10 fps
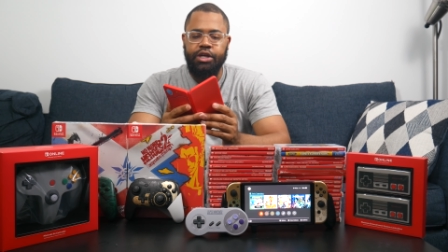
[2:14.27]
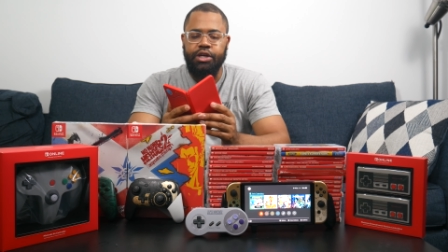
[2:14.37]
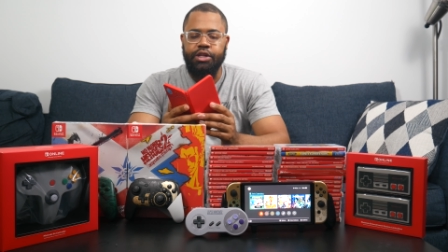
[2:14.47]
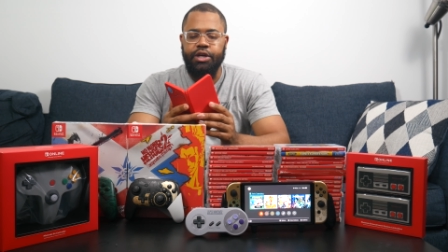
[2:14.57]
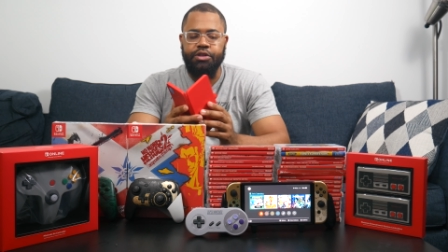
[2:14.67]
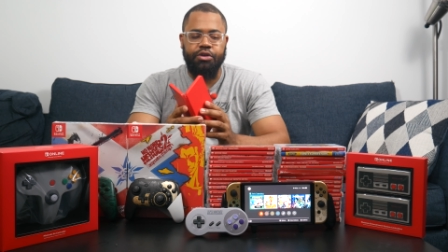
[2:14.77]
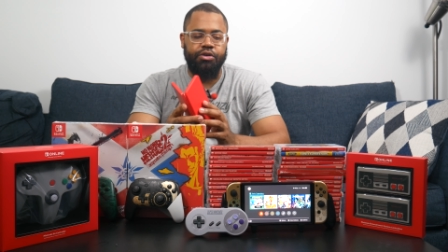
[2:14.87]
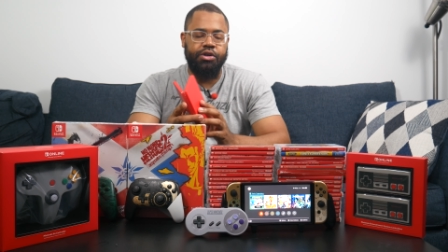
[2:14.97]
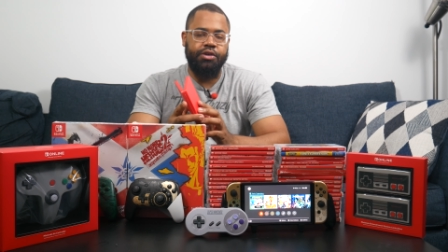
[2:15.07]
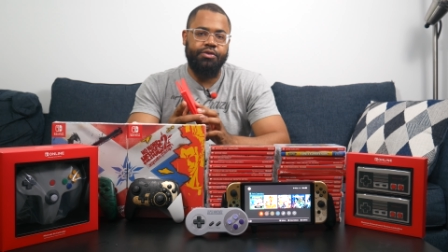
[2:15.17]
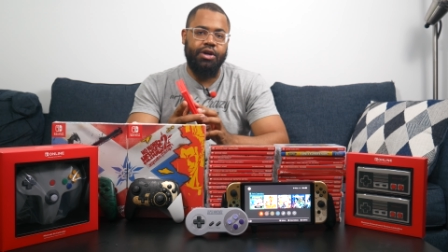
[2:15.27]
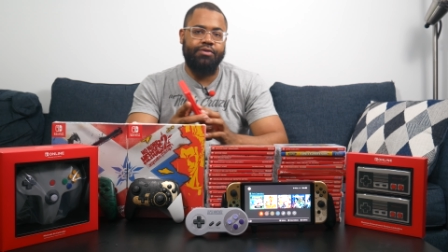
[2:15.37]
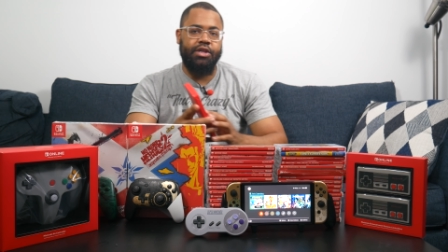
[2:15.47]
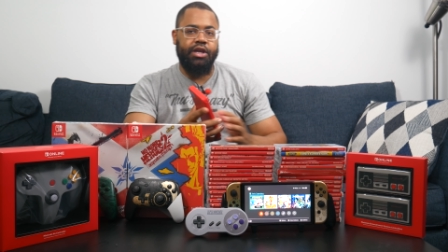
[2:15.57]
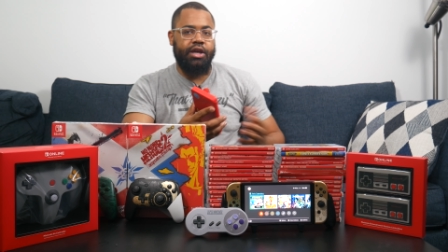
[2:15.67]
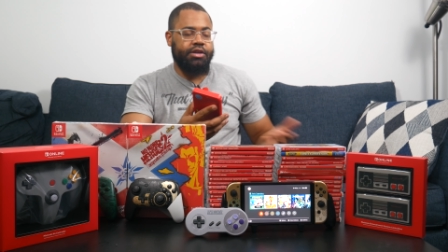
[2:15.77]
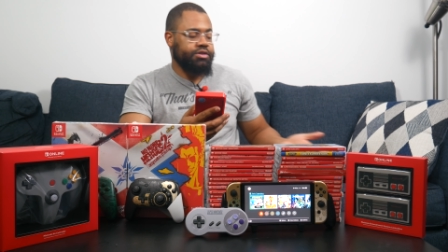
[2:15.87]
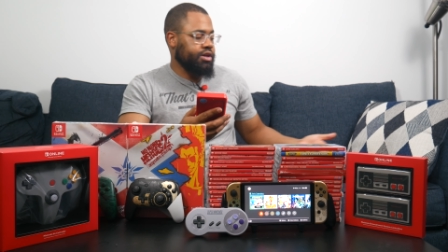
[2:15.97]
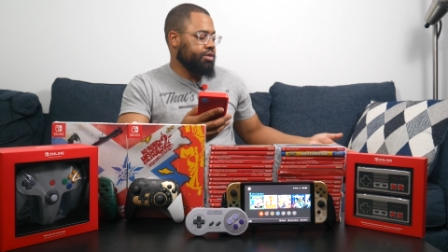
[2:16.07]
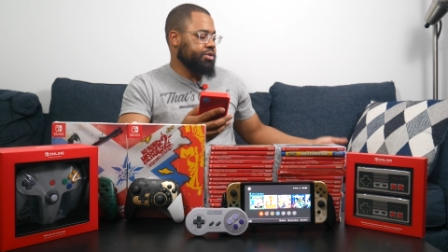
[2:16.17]
collector, or if you have the case
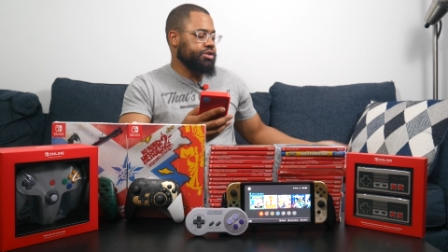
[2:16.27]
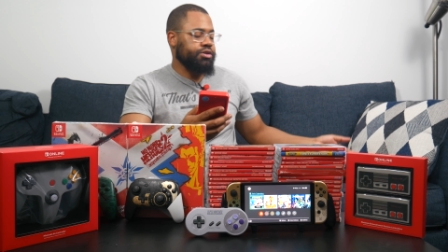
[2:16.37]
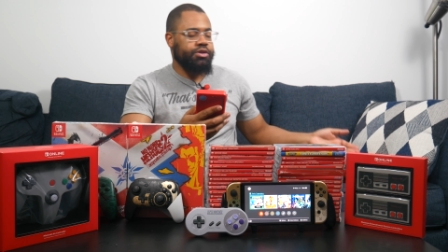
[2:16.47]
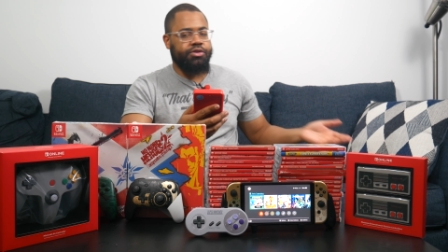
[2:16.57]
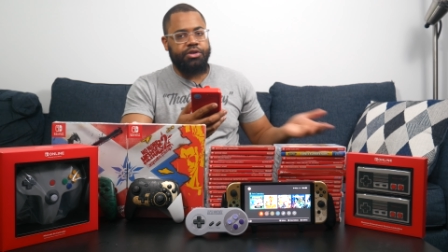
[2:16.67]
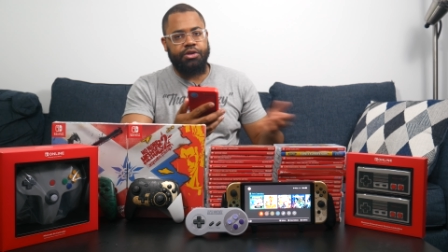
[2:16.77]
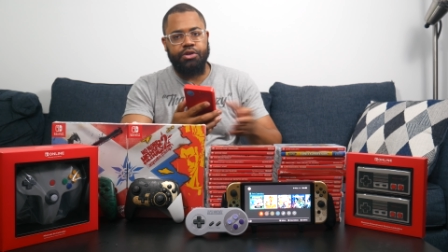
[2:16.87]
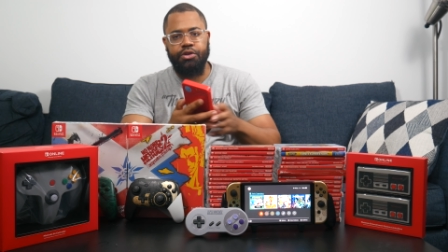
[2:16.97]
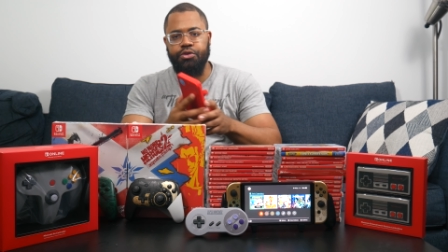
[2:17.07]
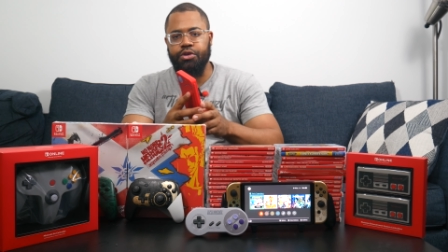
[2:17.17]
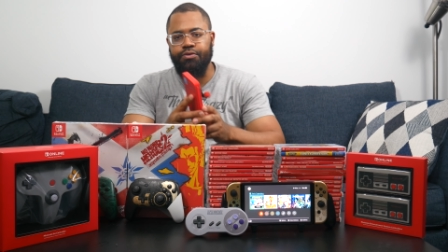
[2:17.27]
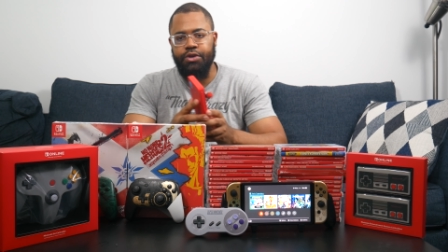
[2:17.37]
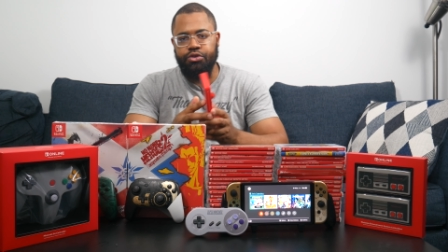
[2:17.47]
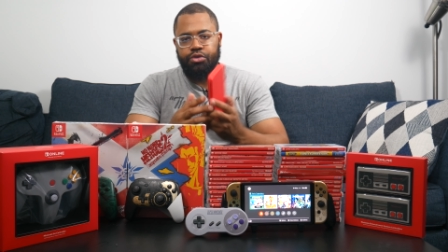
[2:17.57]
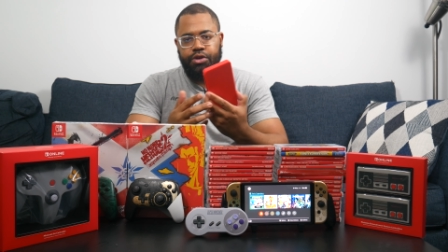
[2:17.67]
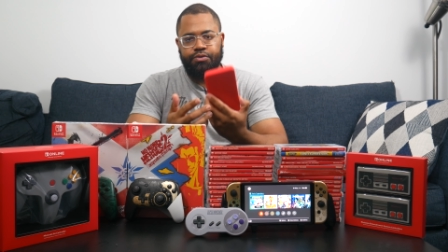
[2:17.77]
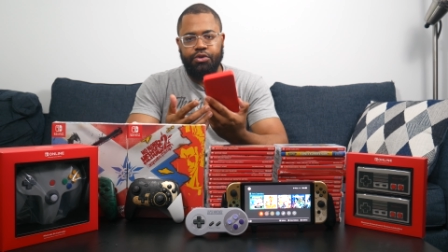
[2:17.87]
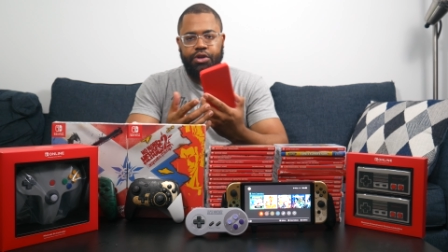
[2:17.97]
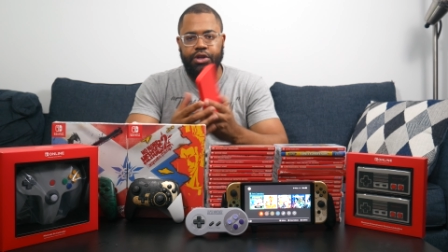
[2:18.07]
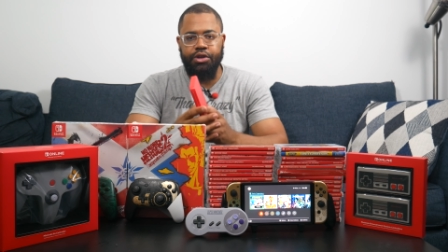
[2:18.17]
that I mentioned earlier, you know, you could fit 24
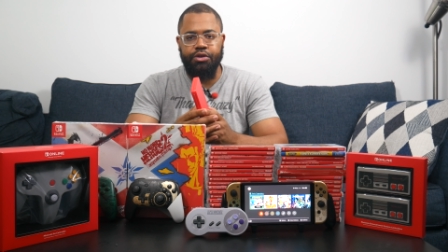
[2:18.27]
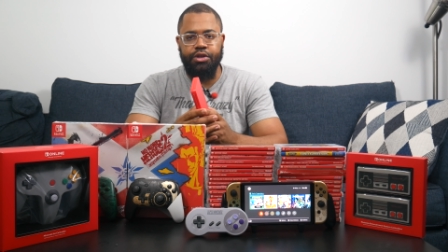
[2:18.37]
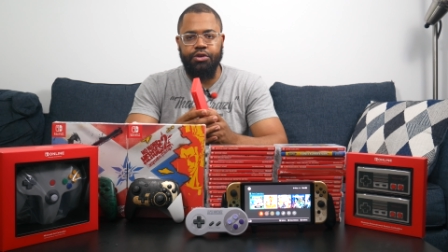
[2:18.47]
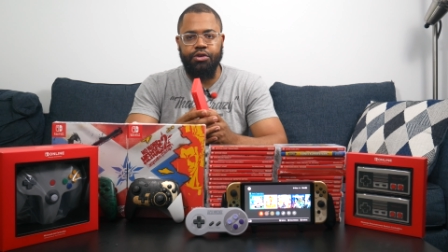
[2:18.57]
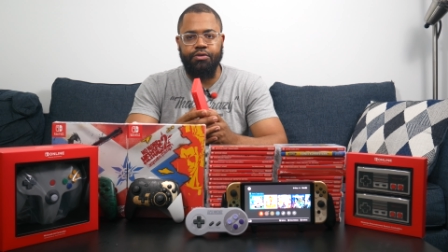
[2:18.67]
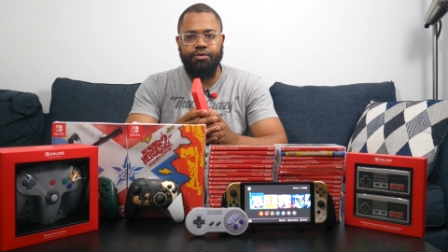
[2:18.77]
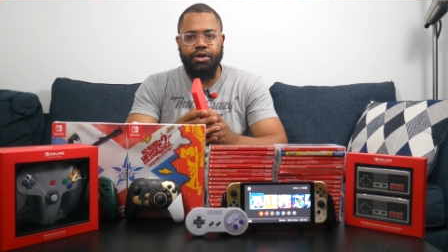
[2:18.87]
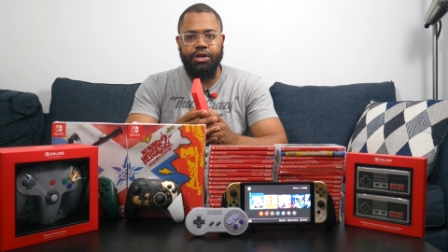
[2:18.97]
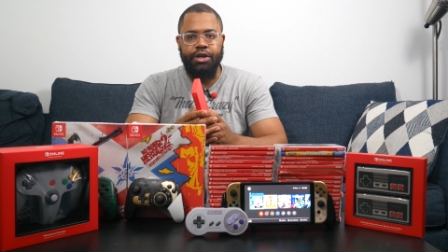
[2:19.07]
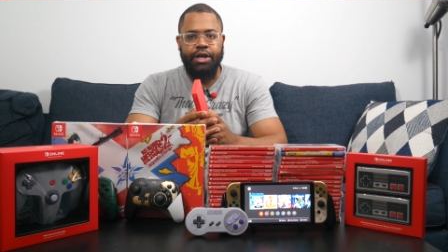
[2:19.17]
in here, and then you could fit